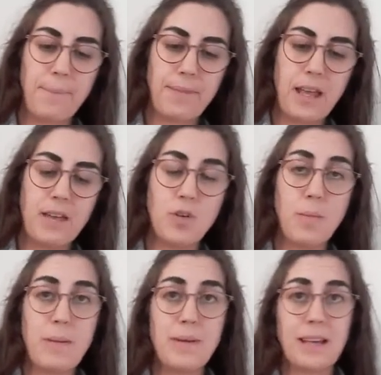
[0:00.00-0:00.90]
if your
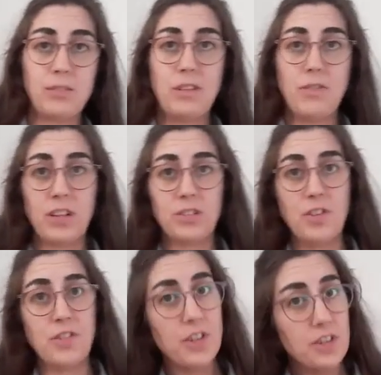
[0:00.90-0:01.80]
baby gets reflux for
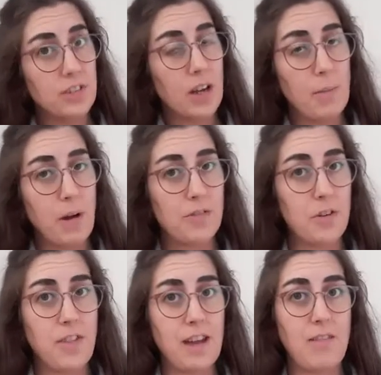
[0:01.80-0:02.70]
the first time
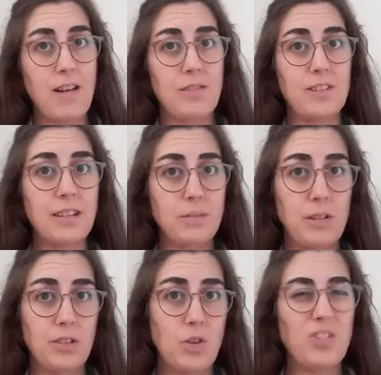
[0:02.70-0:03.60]
after they're around 6
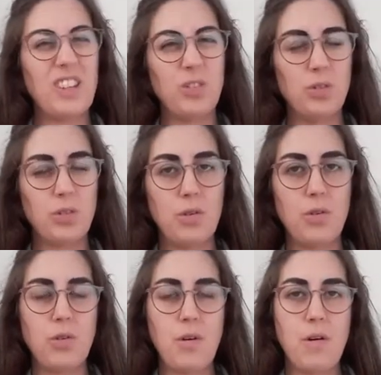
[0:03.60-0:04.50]
months old, that's
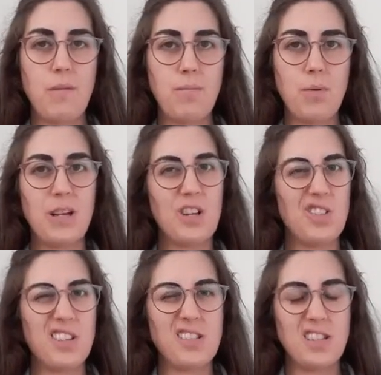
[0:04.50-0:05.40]
also probably a good
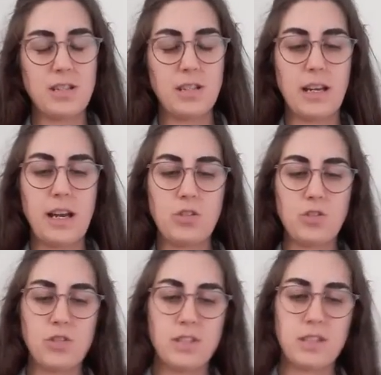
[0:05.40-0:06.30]
idea to get a
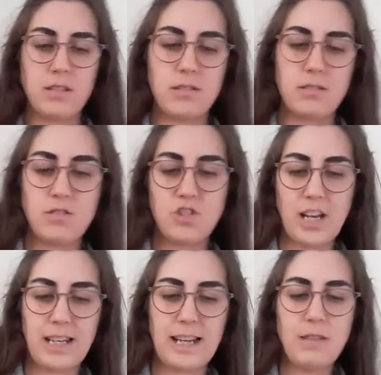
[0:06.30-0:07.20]
doctor to
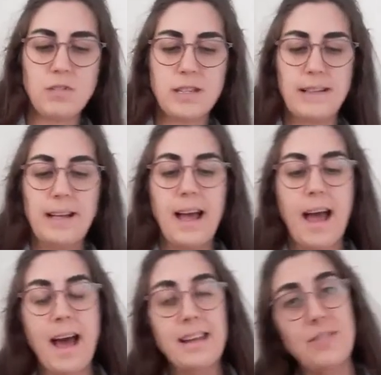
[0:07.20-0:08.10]
check it out.
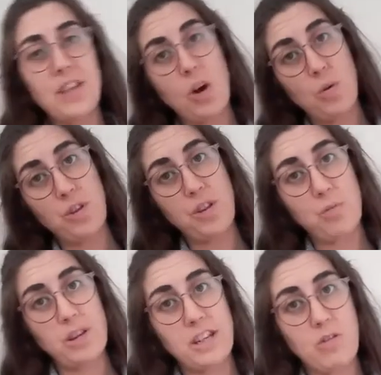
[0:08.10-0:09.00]
And if they're older than
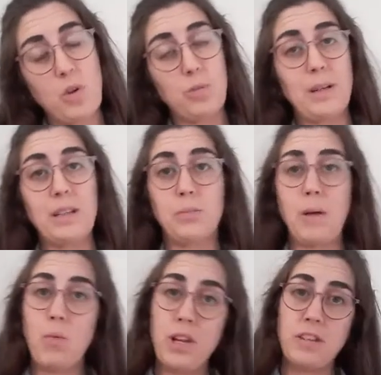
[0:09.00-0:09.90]
1 year old, because by
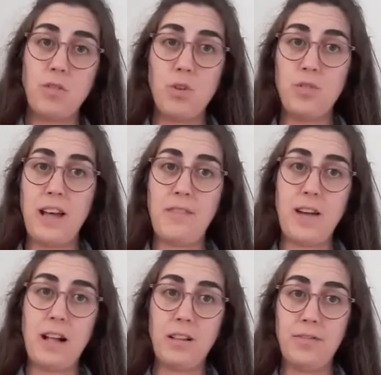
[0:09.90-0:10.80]
1 year old, that
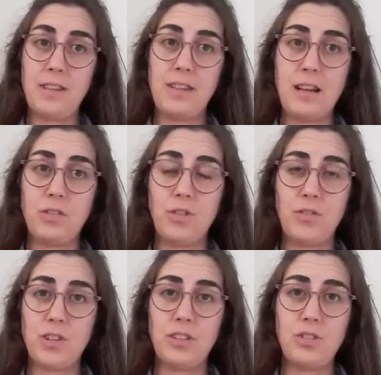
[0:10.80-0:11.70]
valve in the
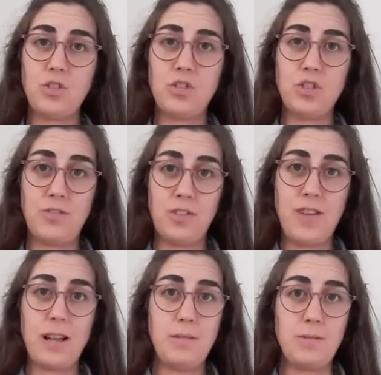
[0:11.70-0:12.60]
esophagus should have
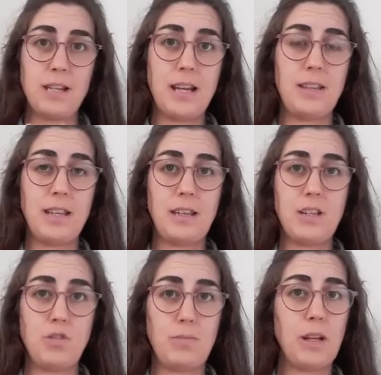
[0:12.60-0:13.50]
developed, and then
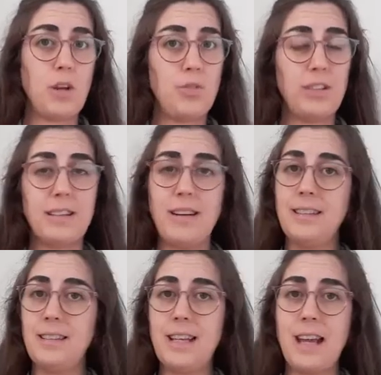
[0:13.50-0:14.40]
it should be closing
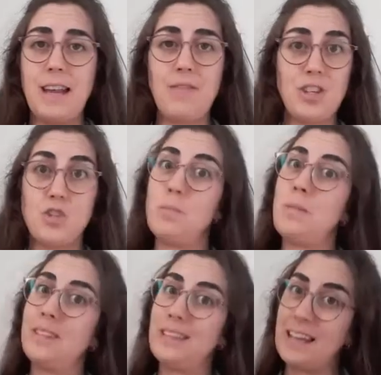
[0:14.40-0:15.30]
nicely, and everything should
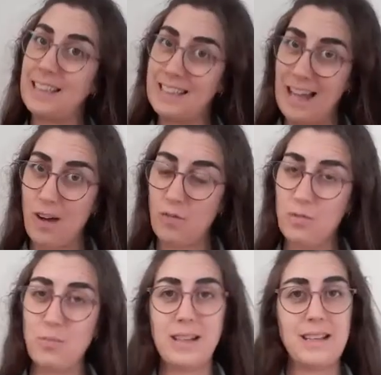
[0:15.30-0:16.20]
be staying
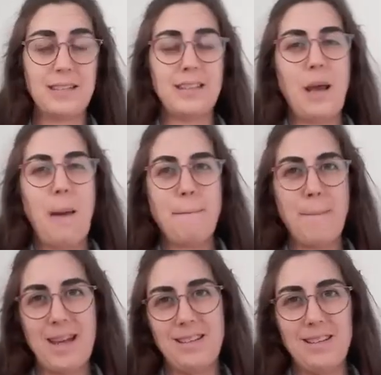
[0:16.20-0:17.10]
down with less
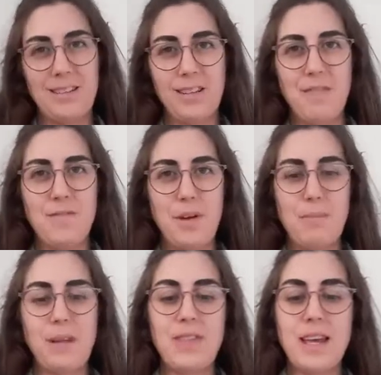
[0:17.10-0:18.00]
pain and discomfort.
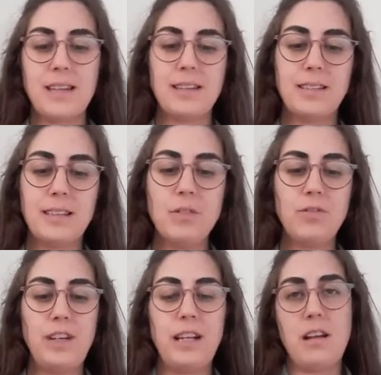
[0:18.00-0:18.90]
But if they're still
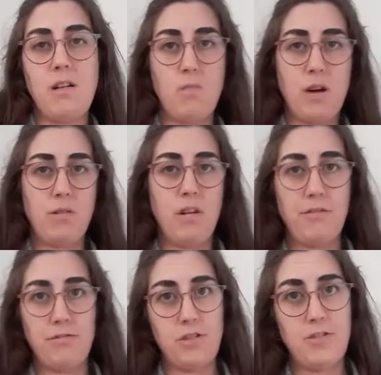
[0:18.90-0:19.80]
feeling unwell
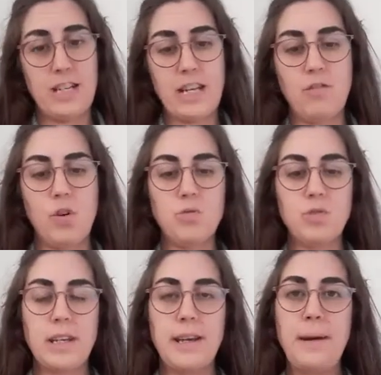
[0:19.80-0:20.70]
after a year old,
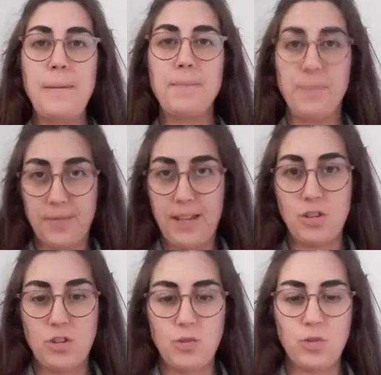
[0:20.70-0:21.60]
then
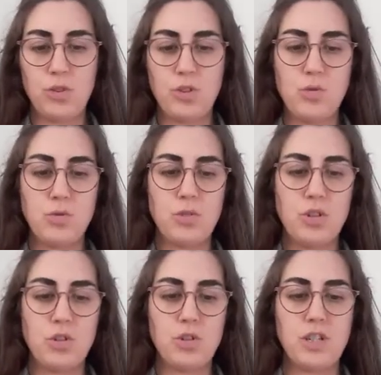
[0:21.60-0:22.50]
you can also talk to a
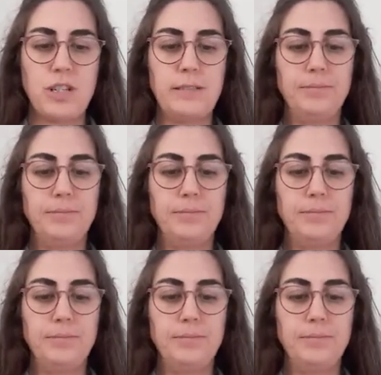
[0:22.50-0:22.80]
doctor.